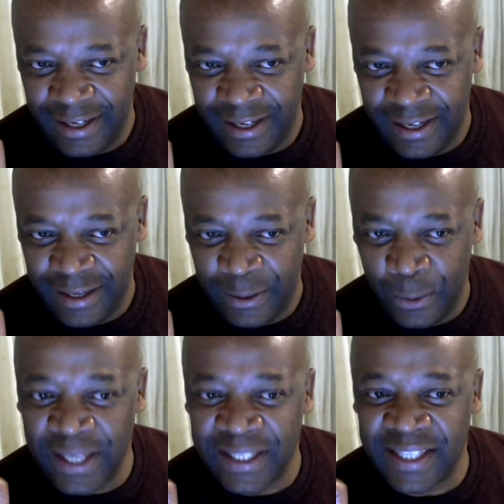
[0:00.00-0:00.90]

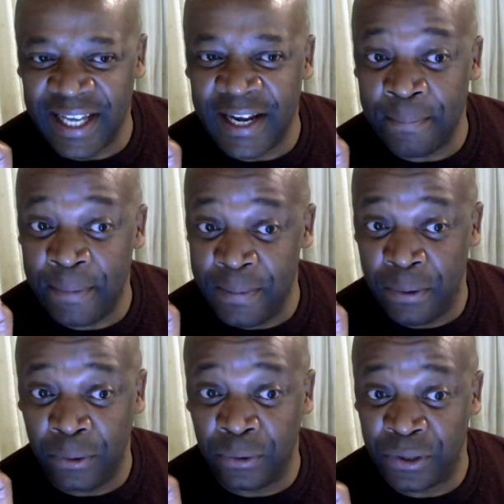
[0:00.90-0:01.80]
was that a
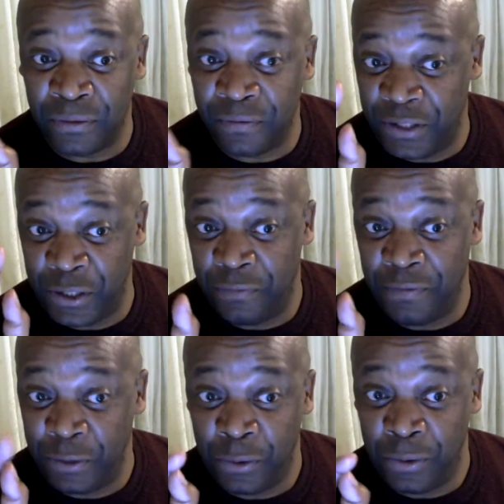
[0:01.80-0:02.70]
purpose of Jehovah
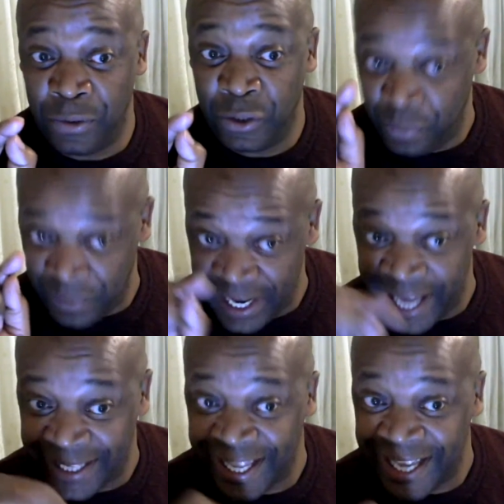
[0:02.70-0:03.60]
God to be like
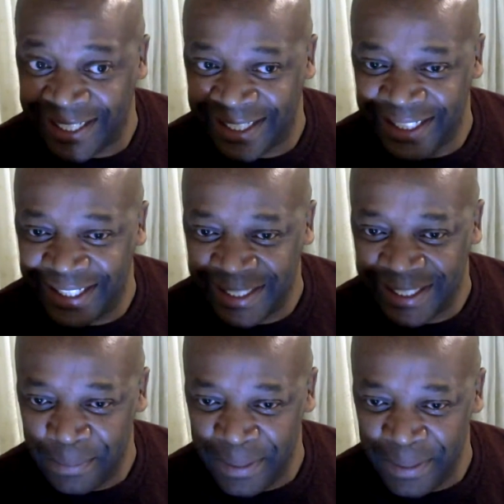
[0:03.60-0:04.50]
that?
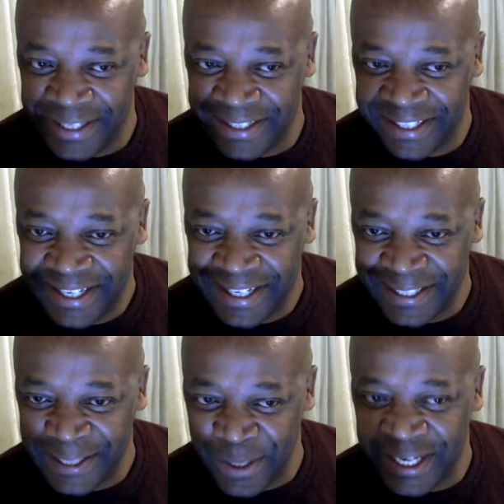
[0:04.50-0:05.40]
Please,
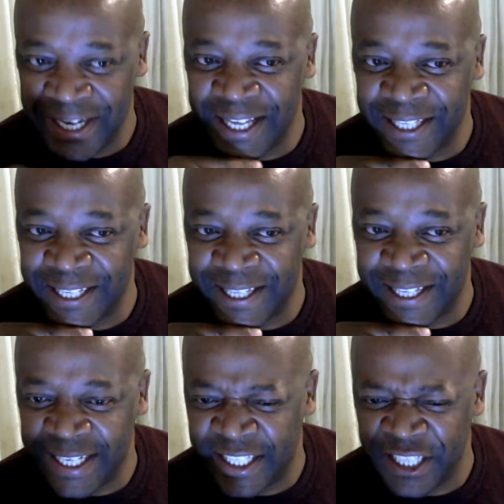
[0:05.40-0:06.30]
someone can answer that. Let's
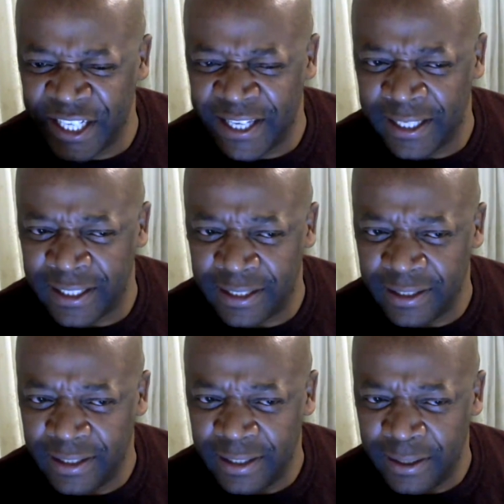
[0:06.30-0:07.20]
share that.
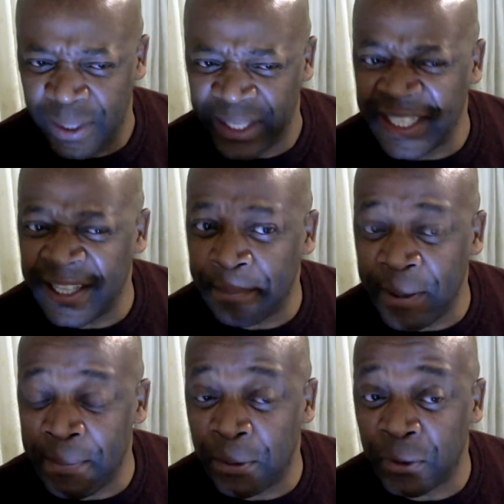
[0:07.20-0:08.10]
Was it the
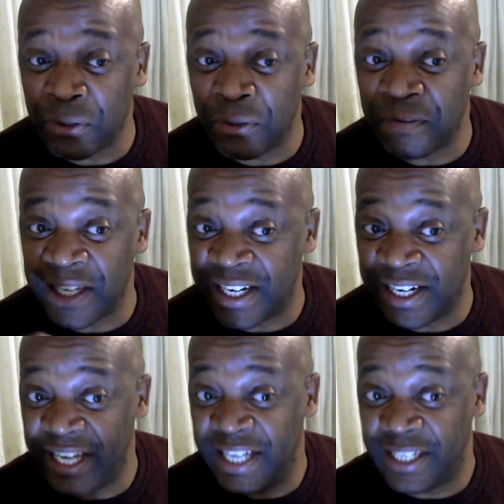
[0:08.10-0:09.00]
purpose of the
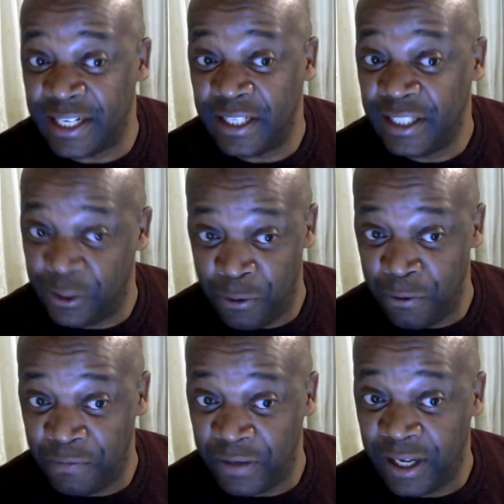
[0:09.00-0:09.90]
Creator,
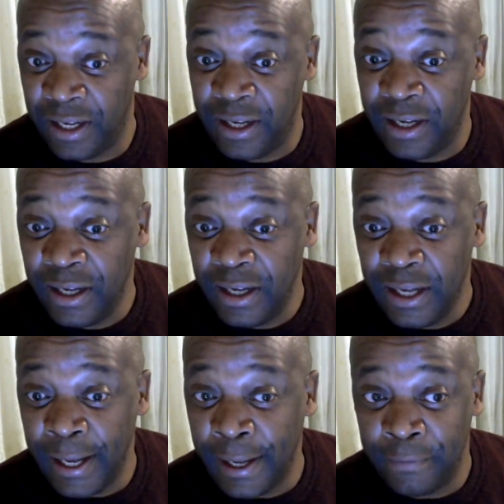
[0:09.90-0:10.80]
Jehovah,
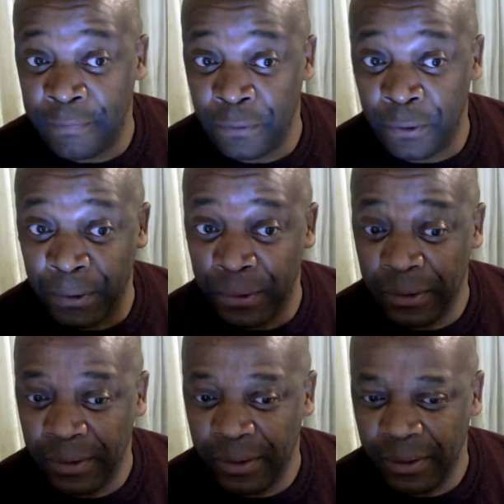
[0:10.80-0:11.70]
for
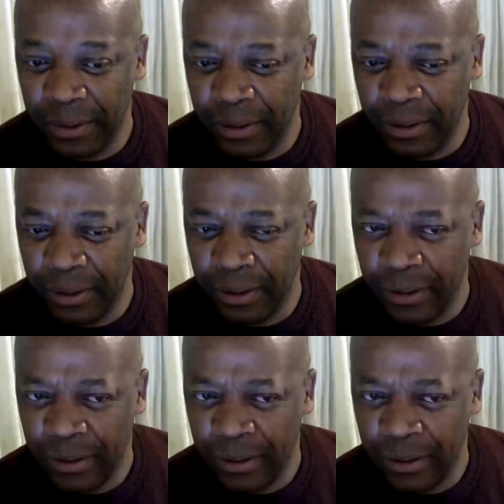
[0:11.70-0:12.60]

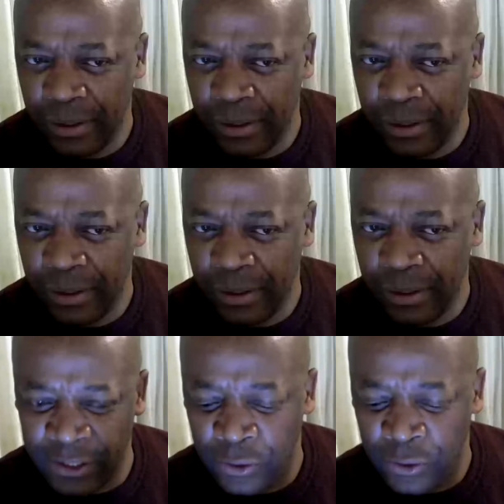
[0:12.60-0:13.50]
these
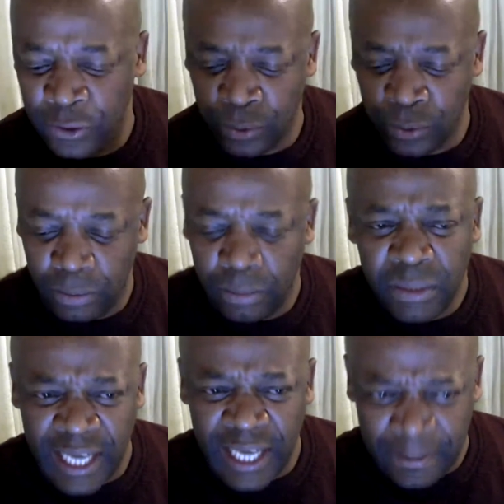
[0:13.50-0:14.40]
things to
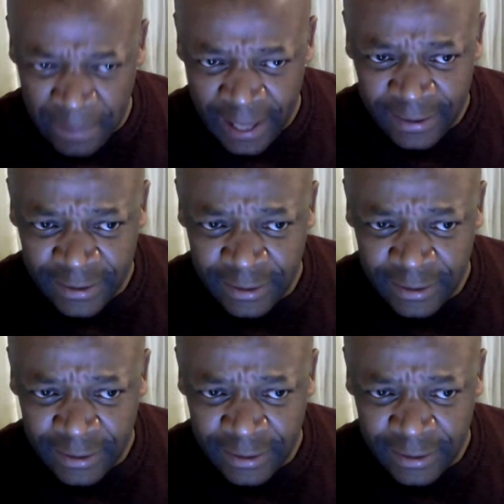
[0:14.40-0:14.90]
take place?